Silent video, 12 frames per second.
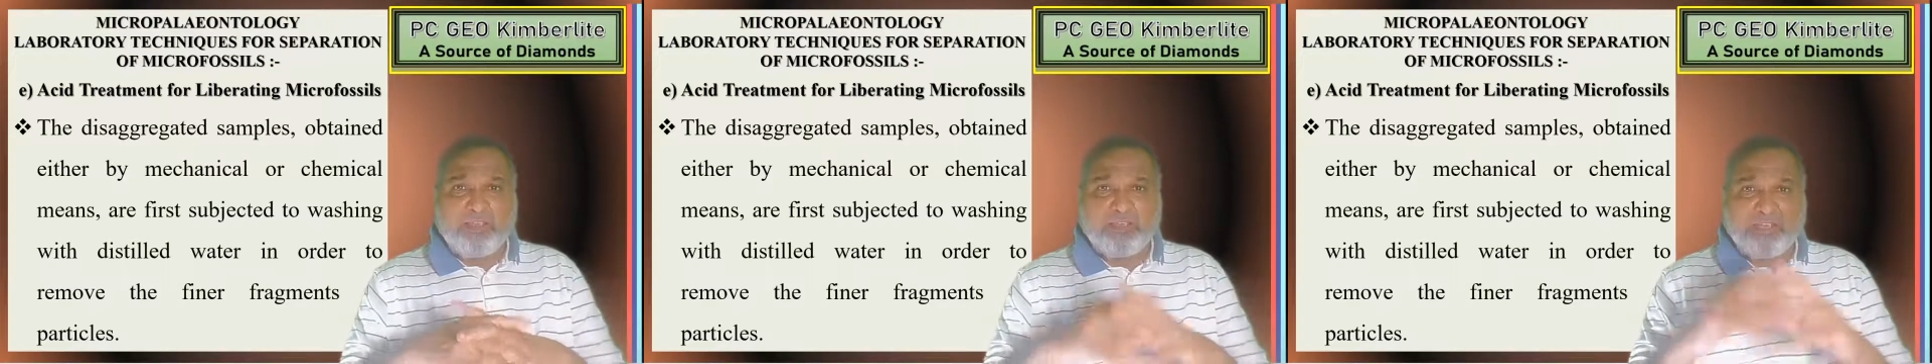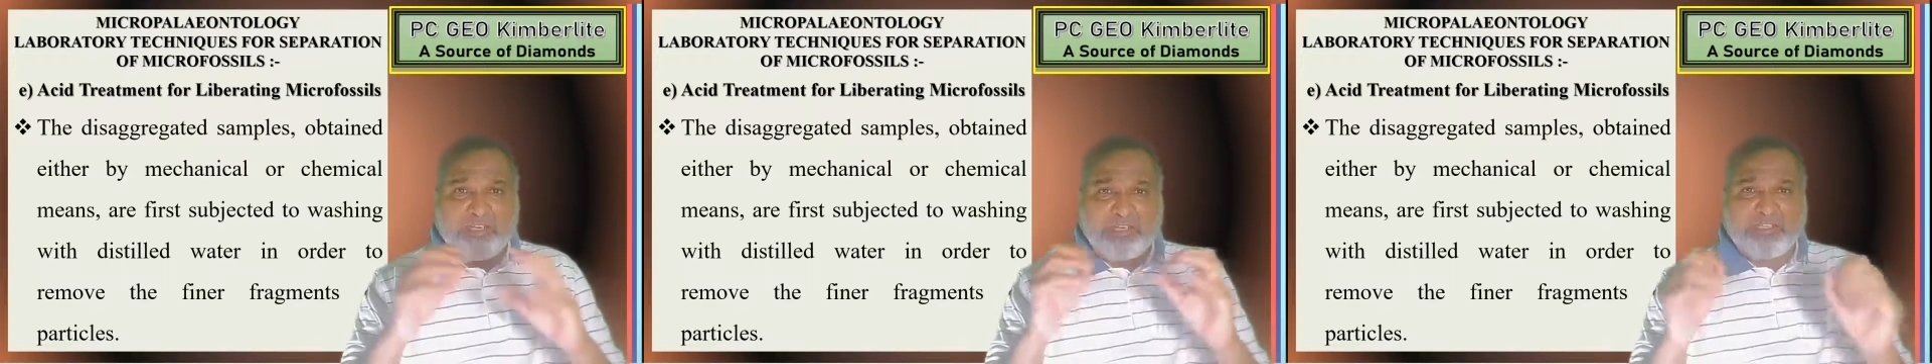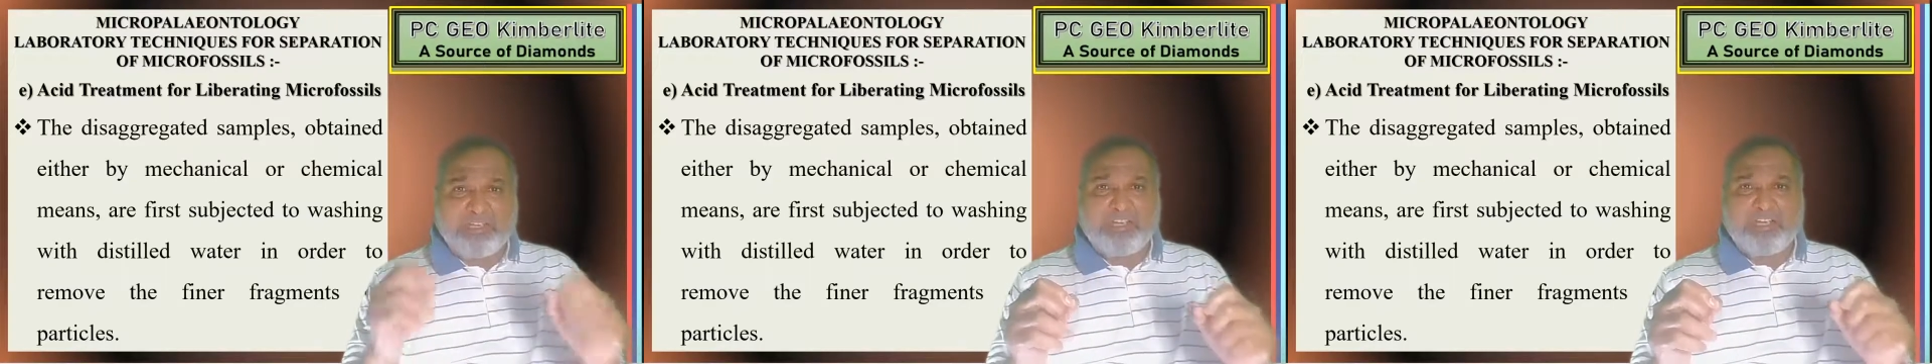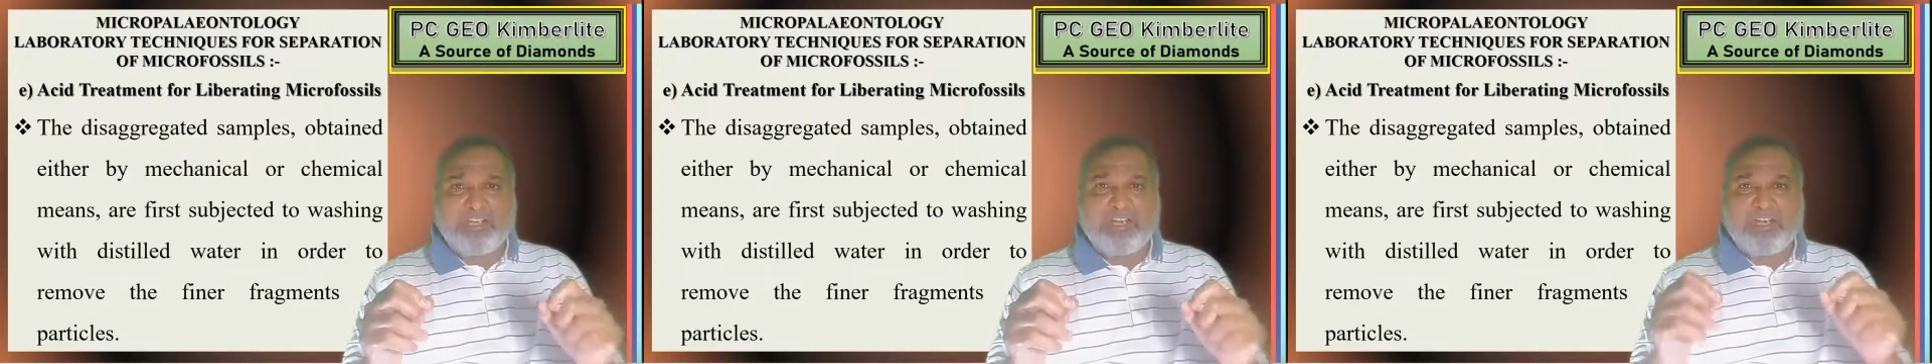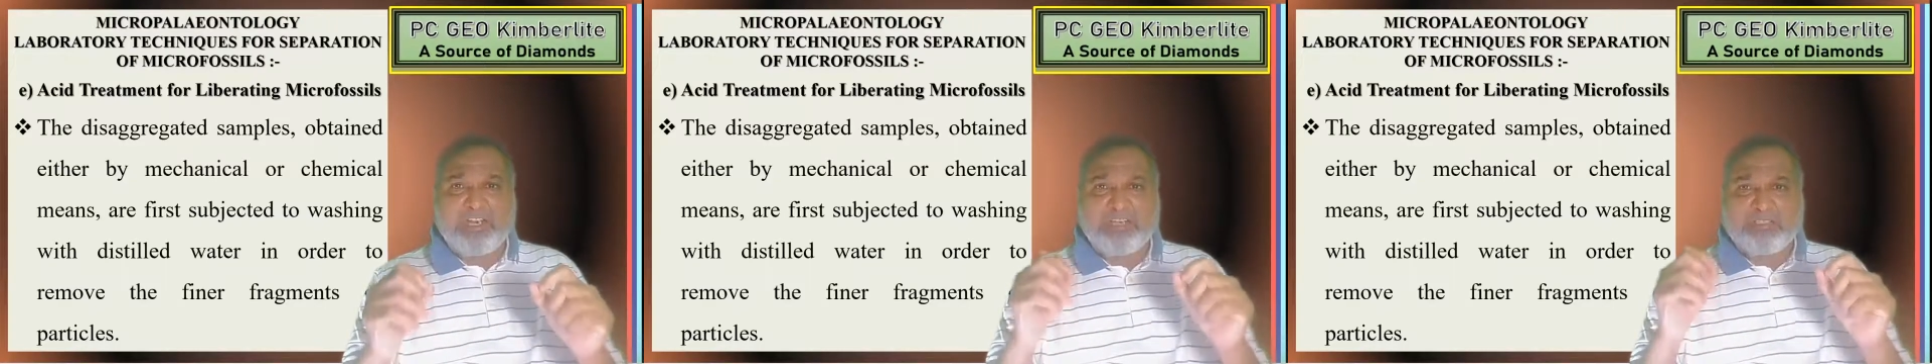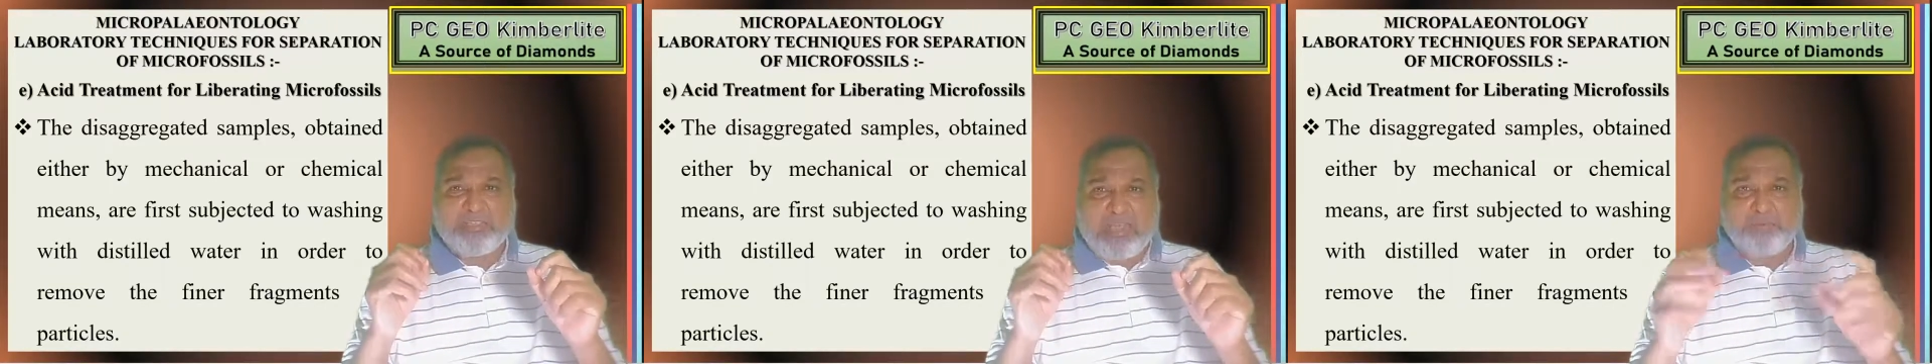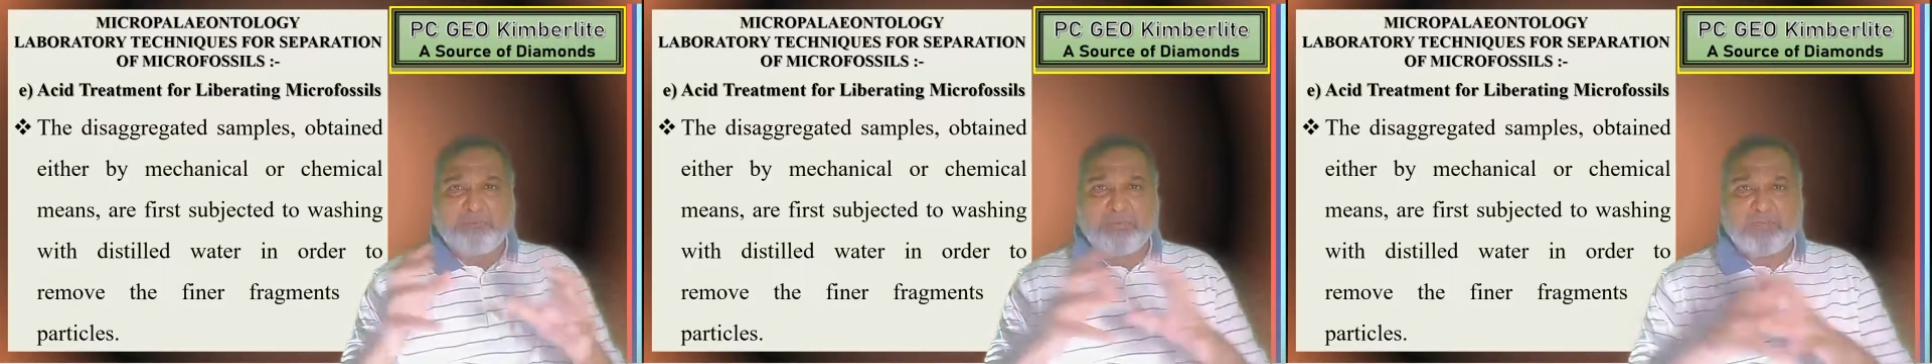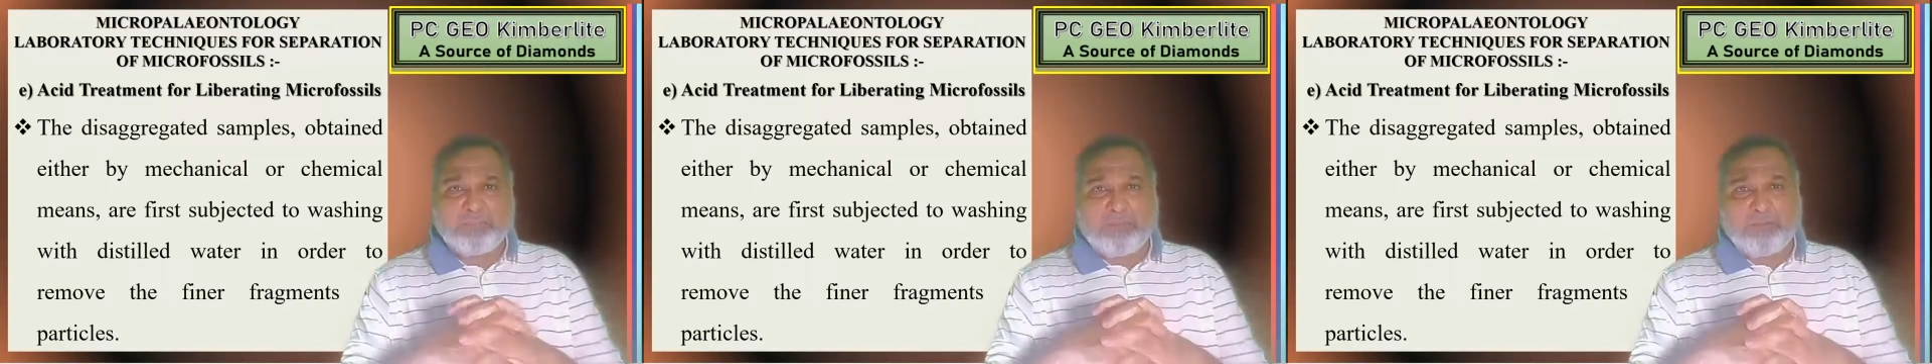The disintegrated
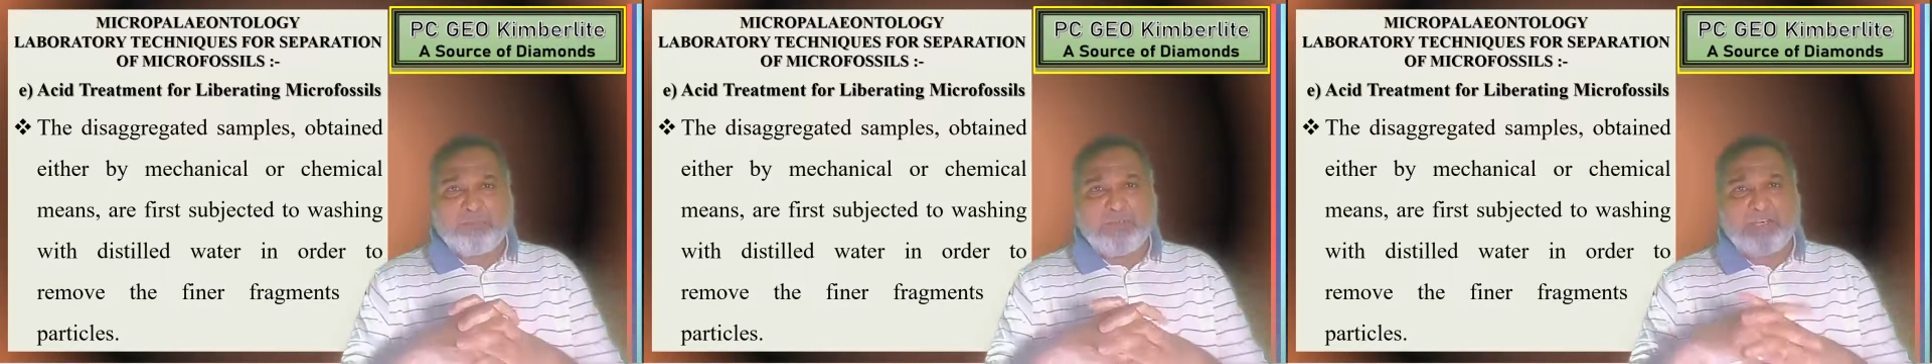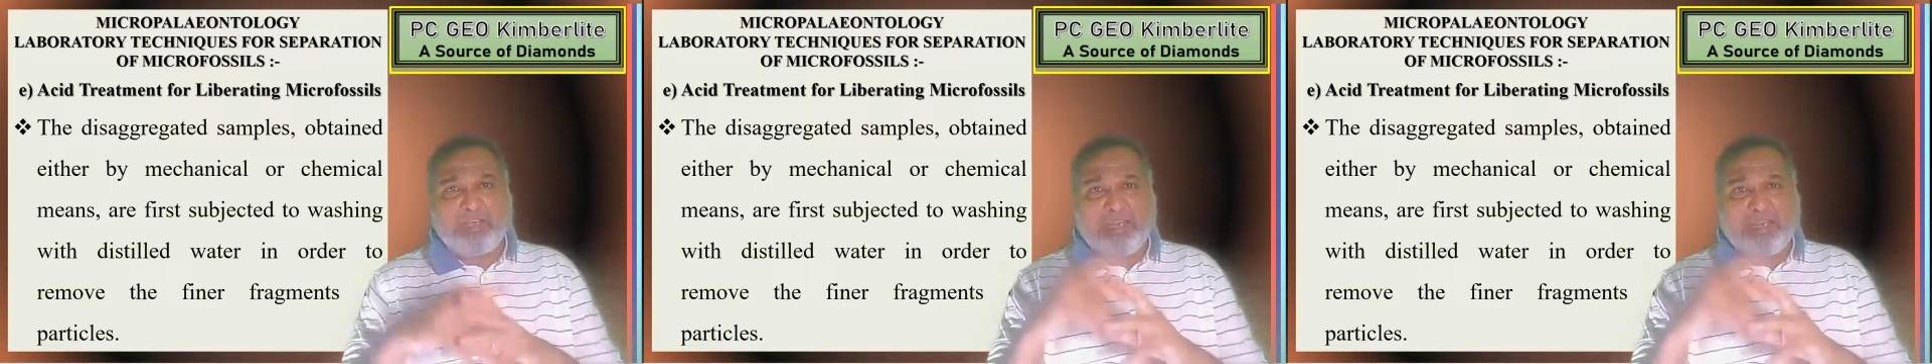samples obtained